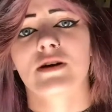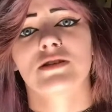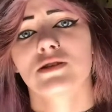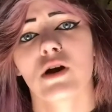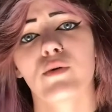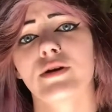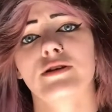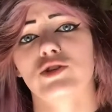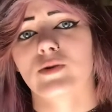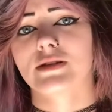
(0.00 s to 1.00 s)
because no one
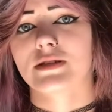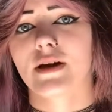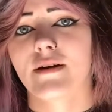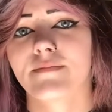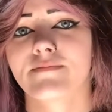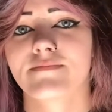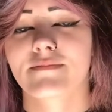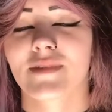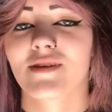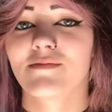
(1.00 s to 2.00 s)
enjoys that.
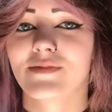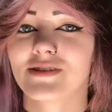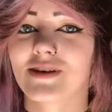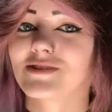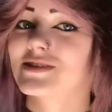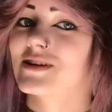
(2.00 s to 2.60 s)
Peace out,